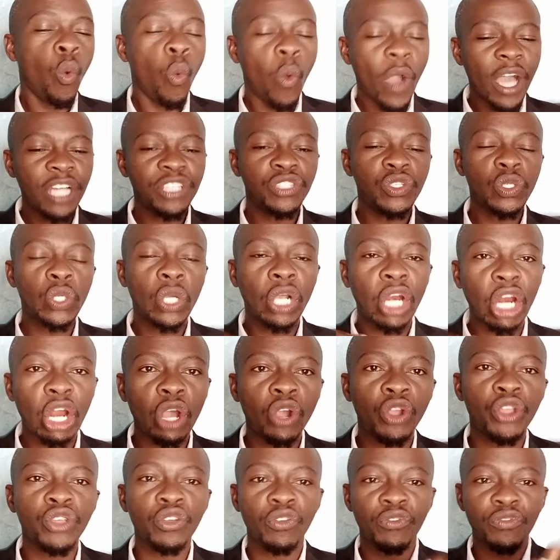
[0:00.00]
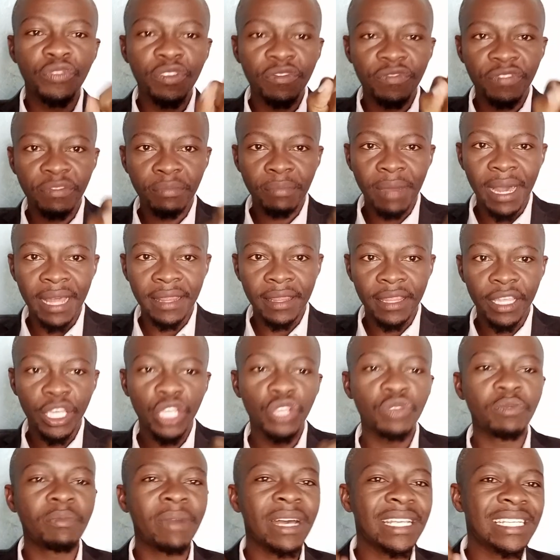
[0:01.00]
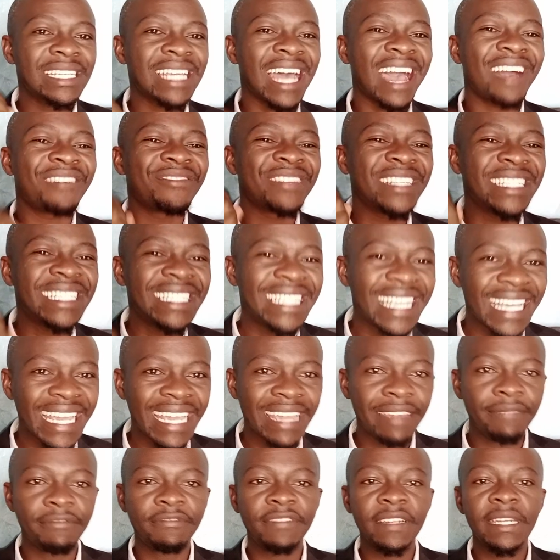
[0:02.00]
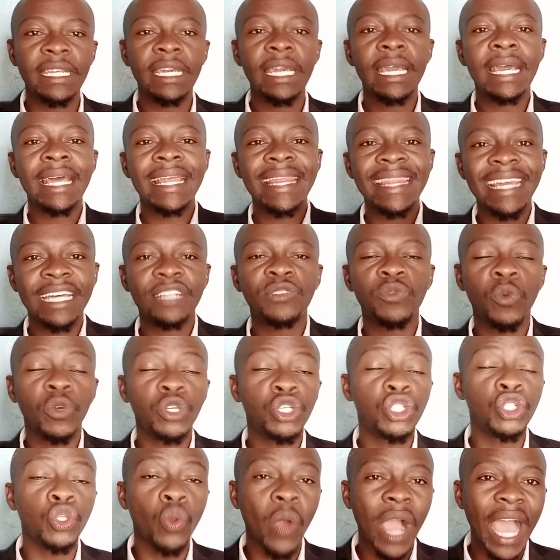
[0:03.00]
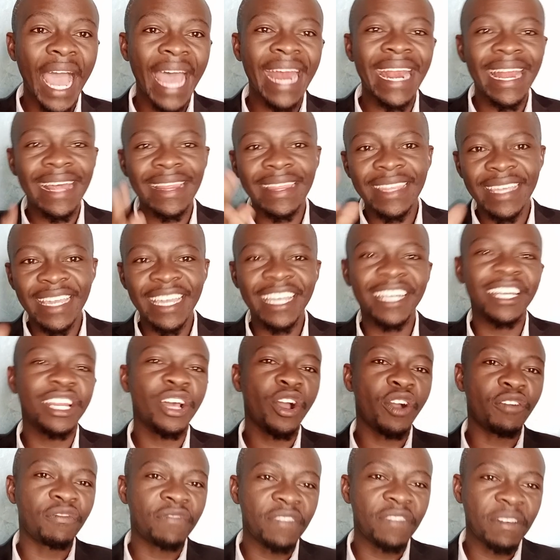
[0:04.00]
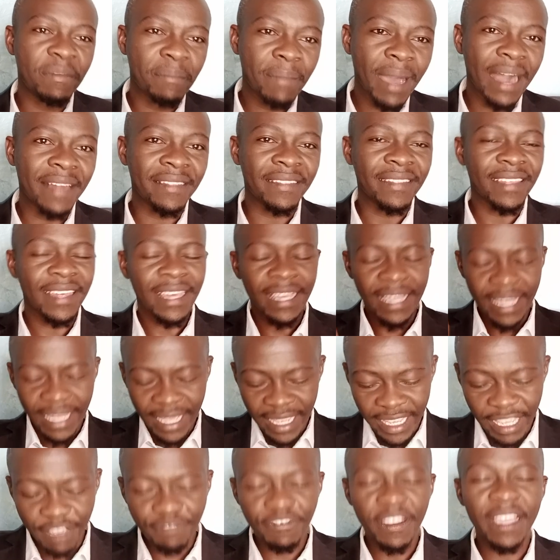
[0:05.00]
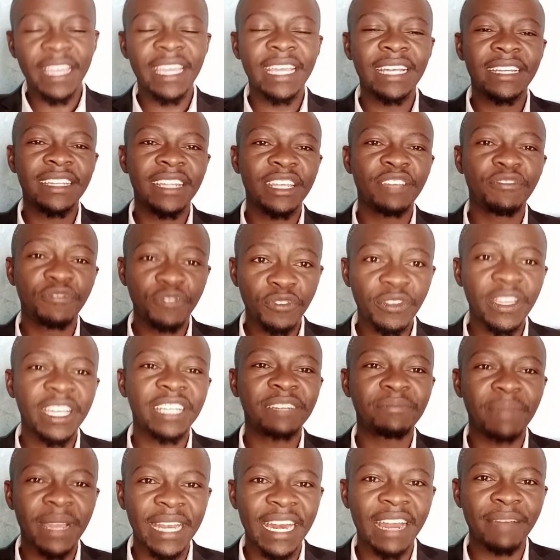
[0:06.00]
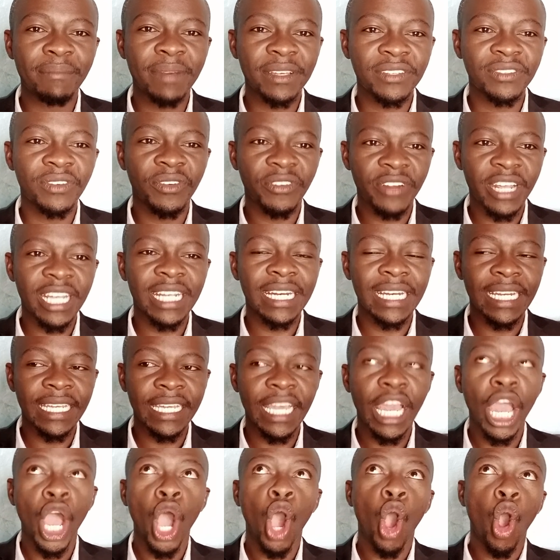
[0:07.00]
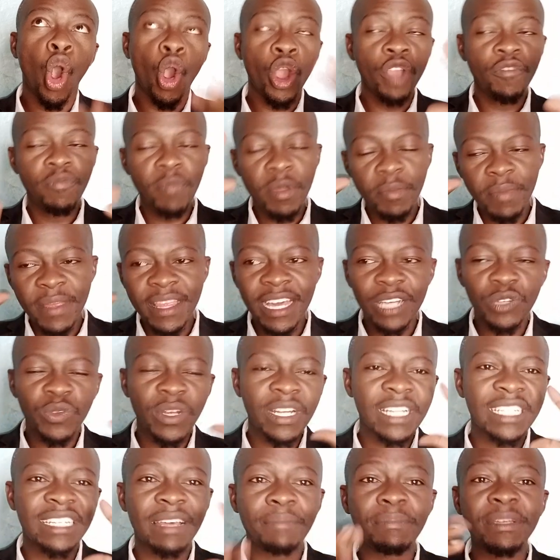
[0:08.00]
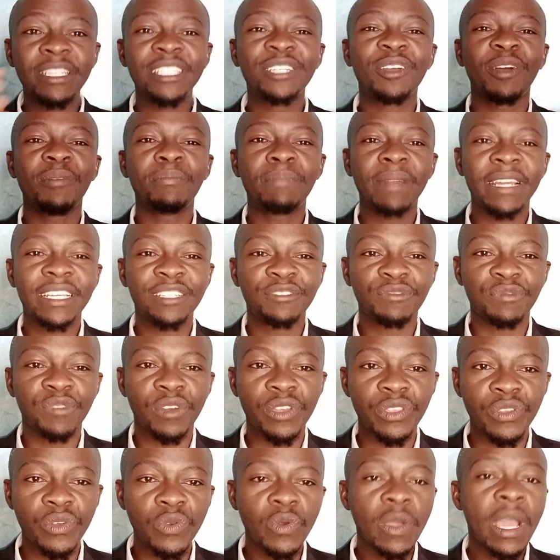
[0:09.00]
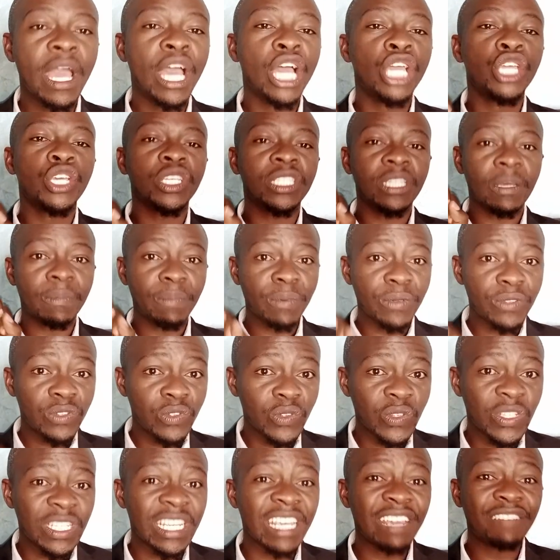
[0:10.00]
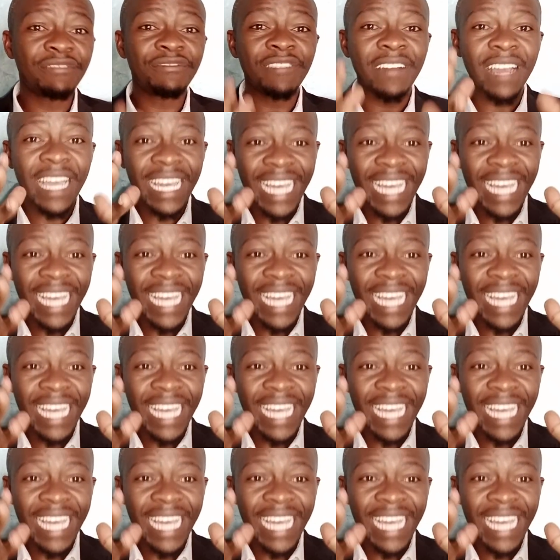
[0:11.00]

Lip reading: Once you clock your 5th month, you must have saved that what you earn at the end of the month. If you get my numbers correctly, or if maybe that one is a bit complex for you, you're supposed to save